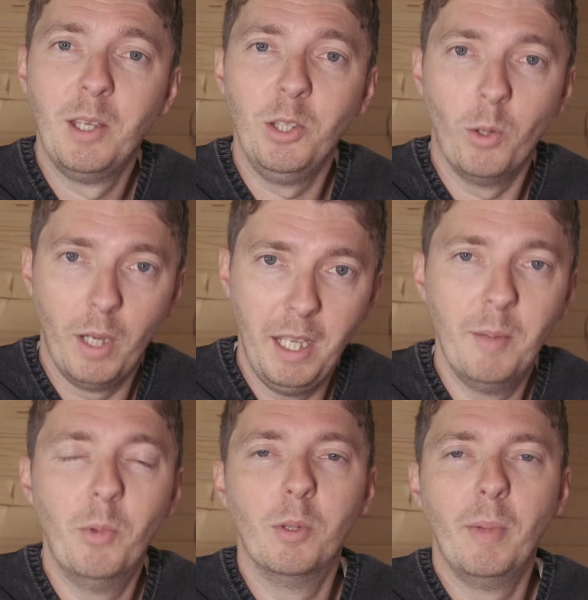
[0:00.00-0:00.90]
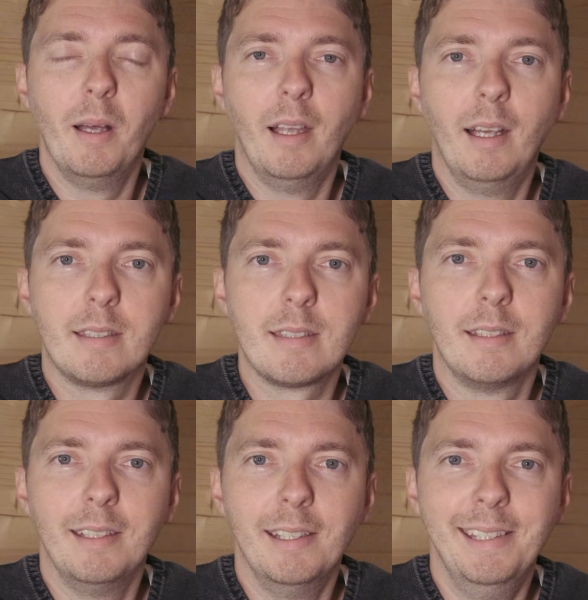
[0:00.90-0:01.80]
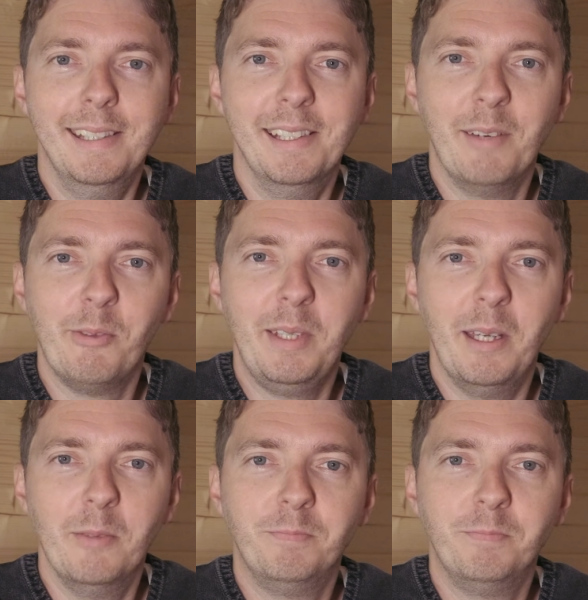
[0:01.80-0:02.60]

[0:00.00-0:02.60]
you'll hear more about that in another video.